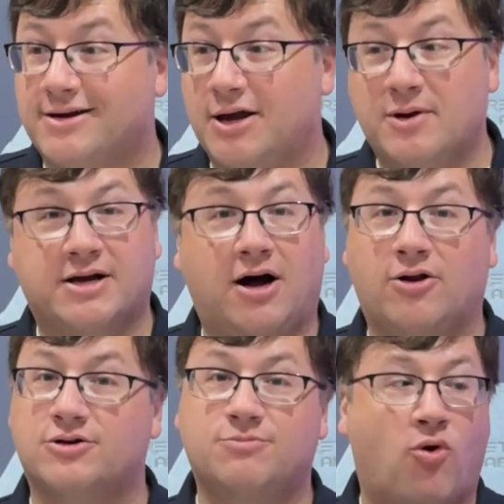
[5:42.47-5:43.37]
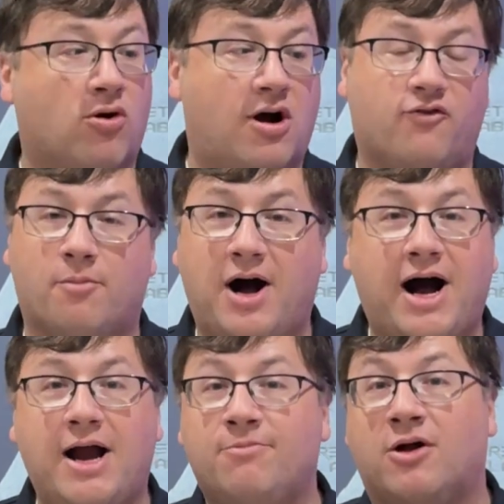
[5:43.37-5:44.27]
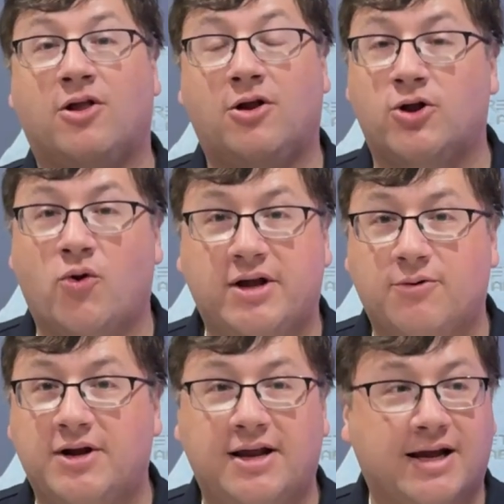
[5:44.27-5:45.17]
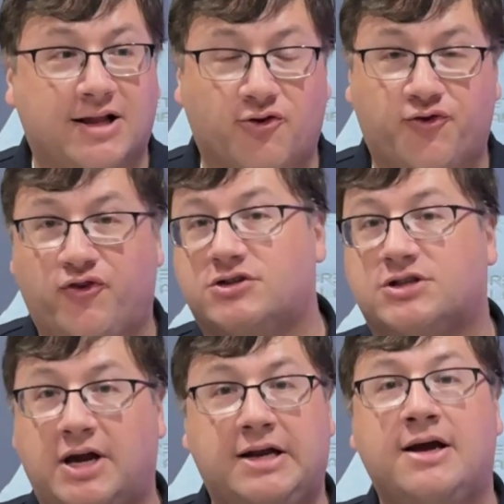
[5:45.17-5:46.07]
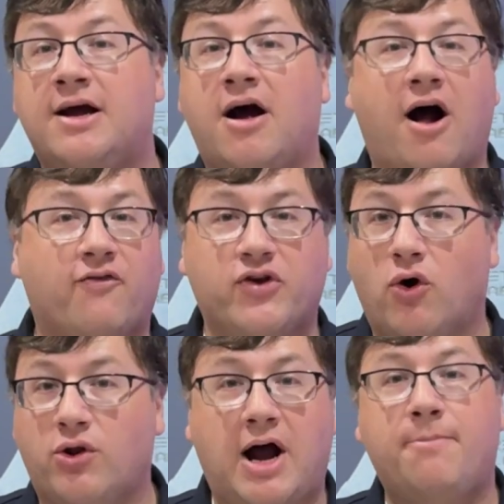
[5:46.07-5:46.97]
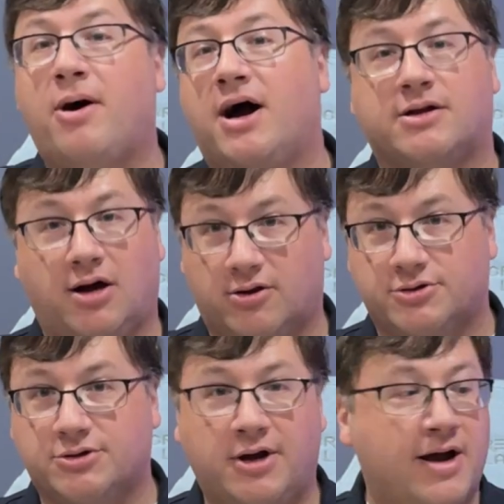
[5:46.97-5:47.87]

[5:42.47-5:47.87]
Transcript: Give me colors, more of them. I'm a little annoyed that we didn't get the full slate of the old iPod colors.